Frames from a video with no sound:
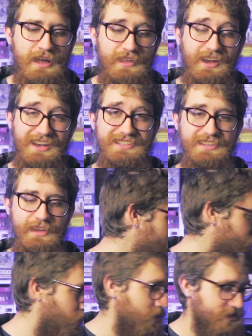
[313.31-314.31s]
like I said,
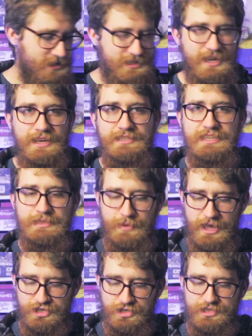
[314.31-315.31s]
there are 6
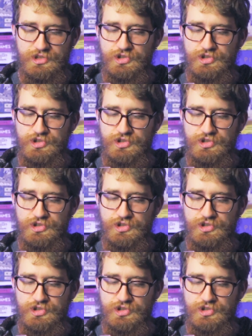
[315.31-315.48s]
expansions